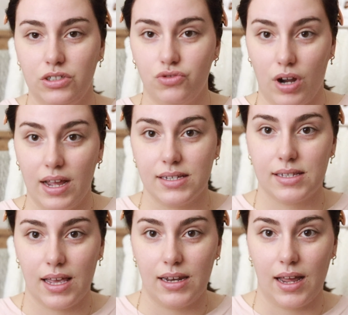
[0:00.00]
dry
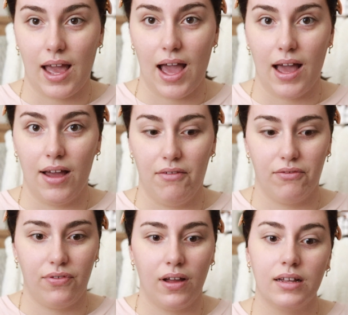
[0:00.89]
skin, I
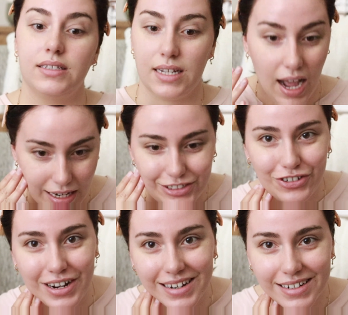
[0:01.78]
have
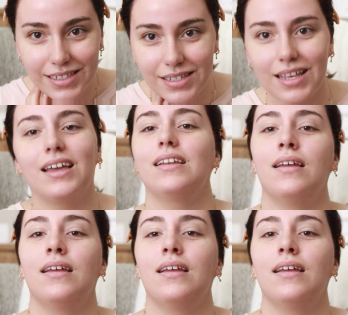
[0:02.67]
dehydrated skin.